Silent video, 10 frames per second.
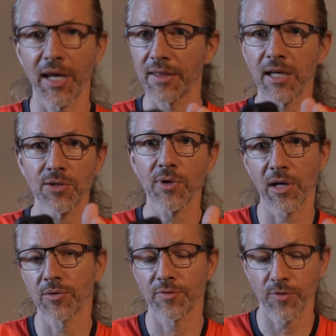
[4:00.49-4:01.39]
and then you
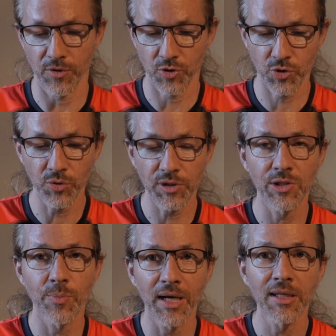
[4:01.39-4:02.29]
can of course shoot
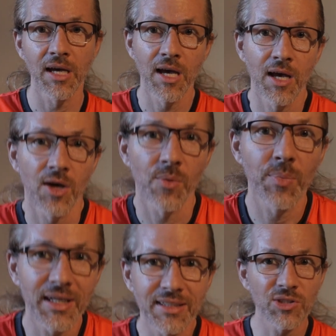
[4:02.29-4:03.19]
it, but
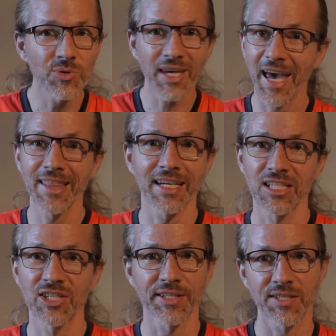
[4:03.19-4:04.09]
you
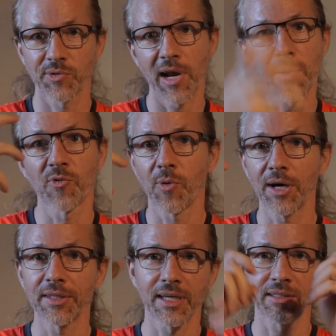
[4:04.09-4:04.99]
cannot just grab
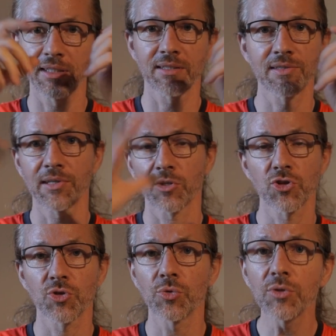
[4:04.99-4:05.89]
one and start
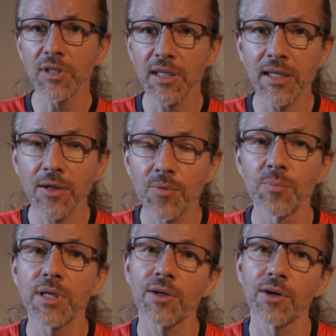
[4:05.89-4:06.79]
shooting,
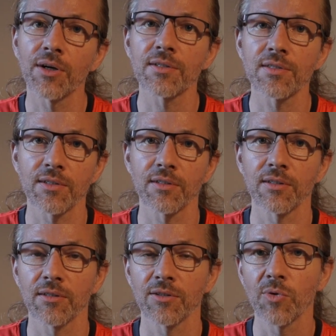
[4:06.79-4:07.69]
because
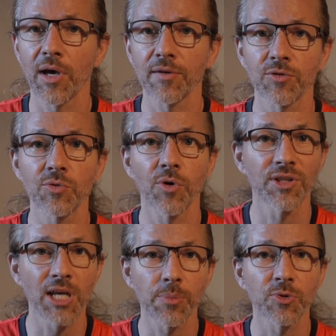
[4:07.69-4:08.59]
you have to
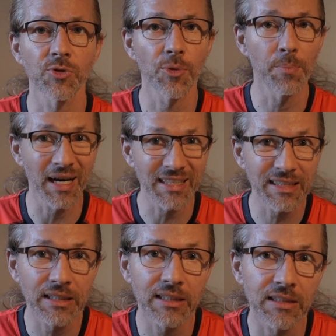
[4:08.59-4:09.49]
adapt the
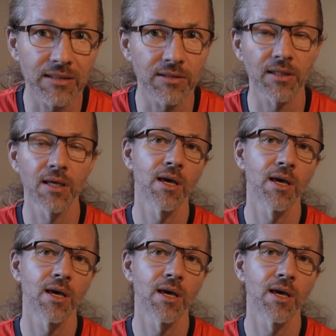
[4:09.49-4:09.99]
buttons.